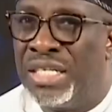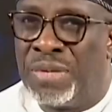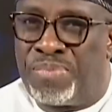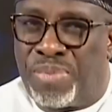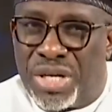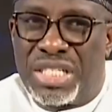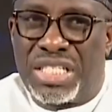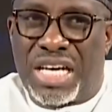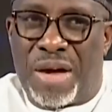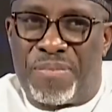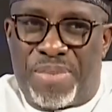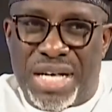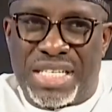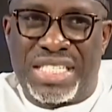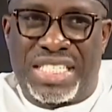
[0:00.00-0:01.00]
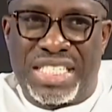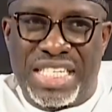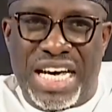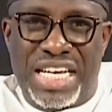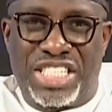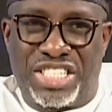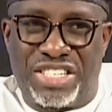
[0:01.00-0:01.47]
political parties in
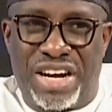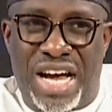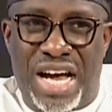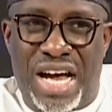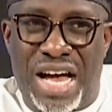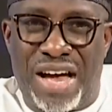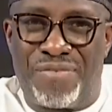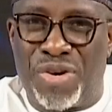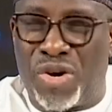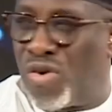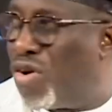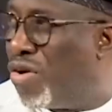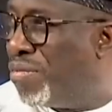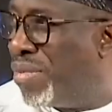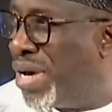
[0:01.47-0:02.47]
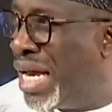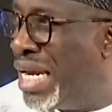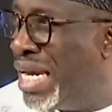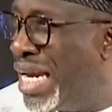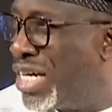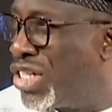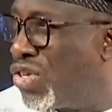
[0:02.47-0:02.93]
Nigeria have become
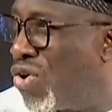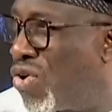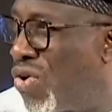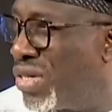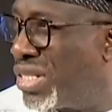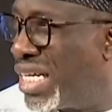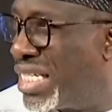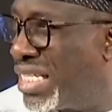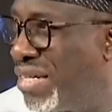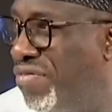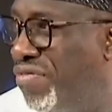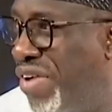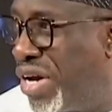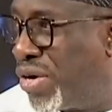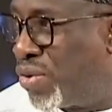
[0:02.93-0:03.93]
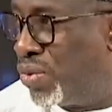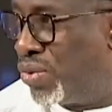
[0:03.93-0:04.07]
election contesting vehicles.